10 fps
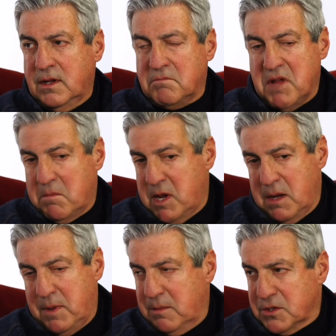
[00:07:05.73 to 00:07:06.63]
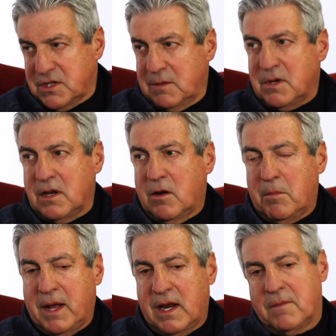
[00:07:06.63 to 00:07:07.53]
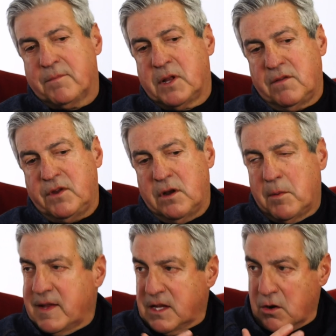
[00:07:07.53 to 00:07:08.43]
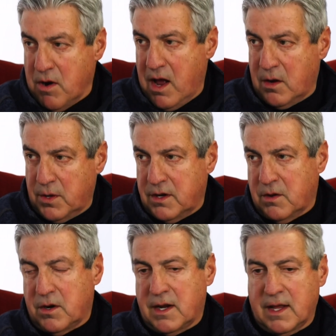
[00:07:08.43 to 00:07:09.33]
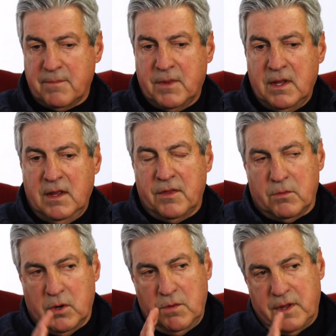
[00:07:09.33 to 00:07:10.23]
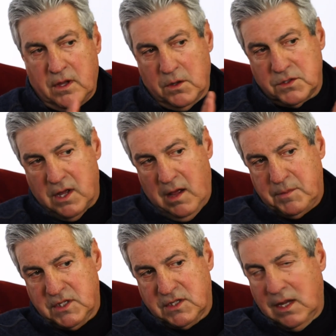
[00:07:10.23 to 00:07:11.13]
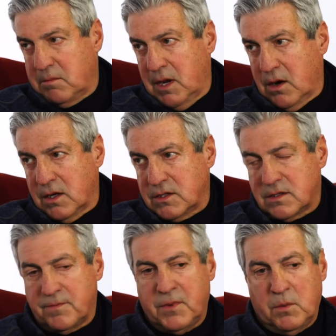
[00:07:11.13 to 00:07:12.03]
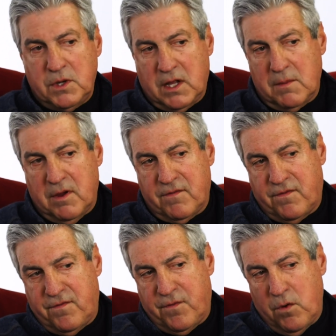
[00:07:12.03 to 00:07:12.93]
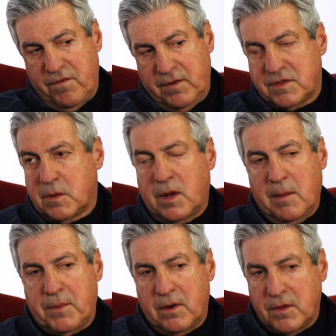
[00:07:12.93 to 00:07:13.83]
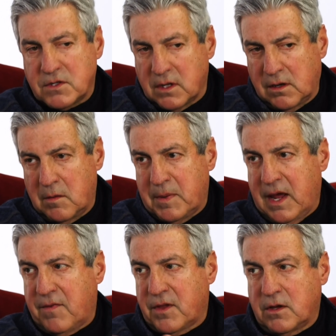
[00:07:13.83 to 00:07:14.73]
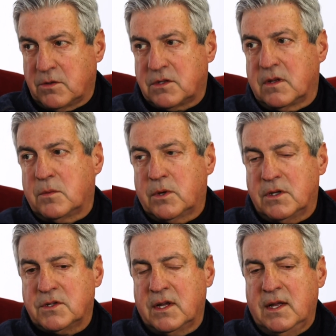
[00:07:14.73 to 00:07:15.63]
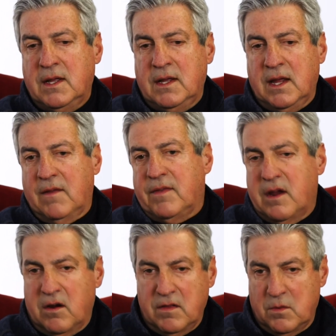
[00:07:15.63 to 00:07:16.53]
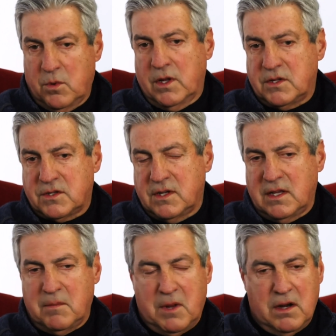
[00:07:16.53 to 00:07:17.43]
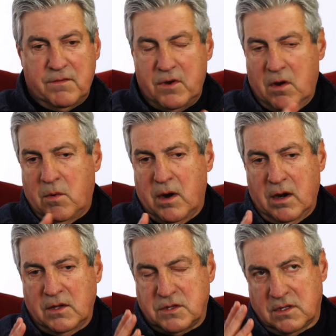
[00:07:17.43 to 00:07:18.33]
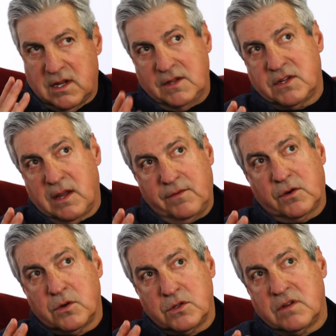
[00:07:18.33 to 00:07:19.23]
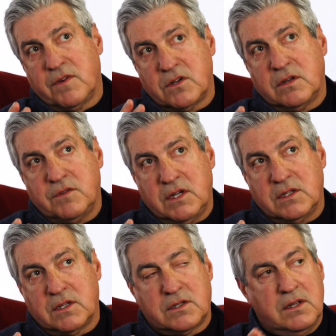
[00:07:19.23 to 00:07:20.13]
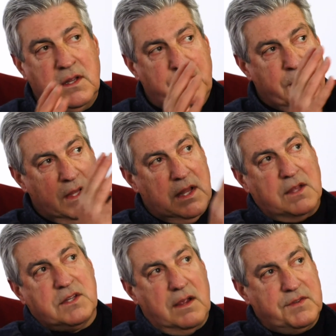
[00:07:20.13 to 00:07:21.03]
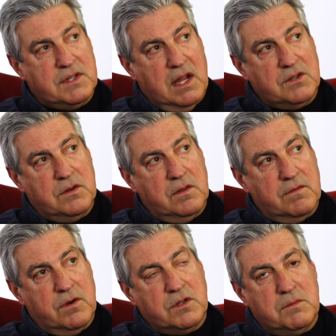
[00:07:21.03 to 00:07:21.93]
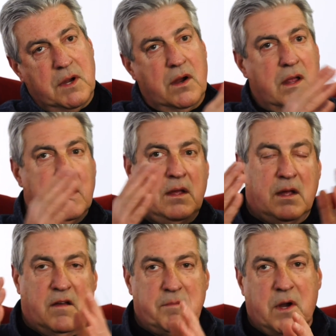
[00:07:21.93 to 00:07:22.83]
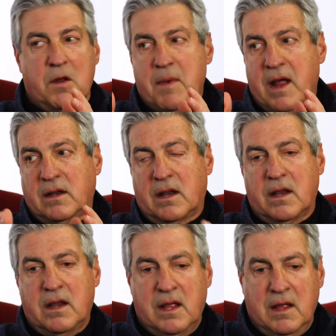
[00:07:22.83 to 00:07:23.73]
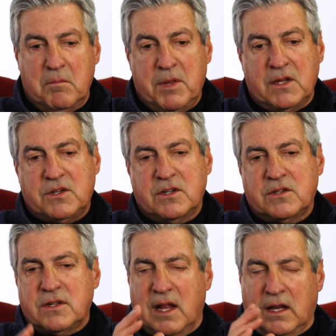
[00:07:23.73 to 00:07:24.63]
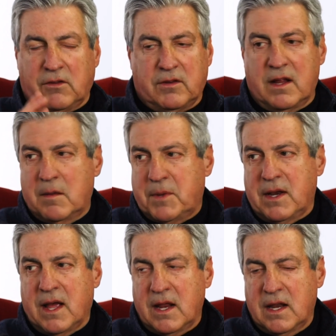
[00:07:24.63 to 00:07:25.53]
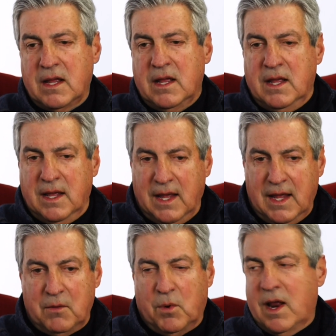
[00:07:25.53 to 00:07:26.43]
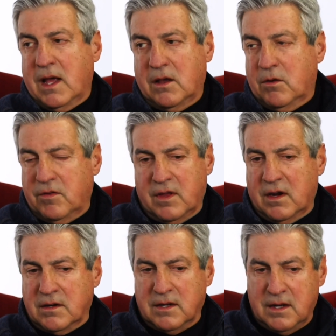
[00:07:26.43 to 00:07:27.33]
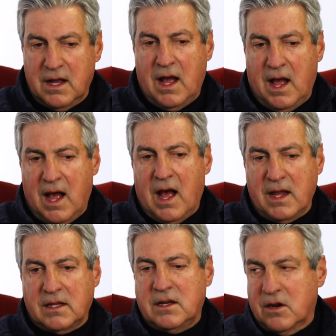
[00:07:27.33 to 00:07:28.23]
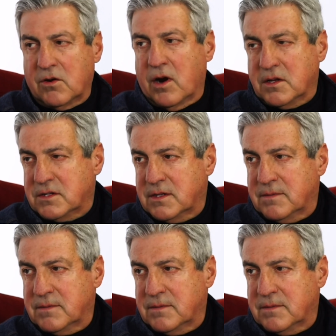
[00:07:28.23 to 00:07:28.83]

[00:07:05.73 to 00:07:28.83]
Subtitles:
Not many people seem to know about it, but if you know about the grotto at Notre Dame, the road that goes up to St. Mary's, when you get about 4/5 of the way up there, there's a little path that goes in the woods. And there in the woods, in the middle of nowhere, is this life-size crucifixion of Jesus, life-size statue of the Virgin Mary, of Mary Magdalene, benches, and it's lit up at night. And when I go there, I can hear Christ.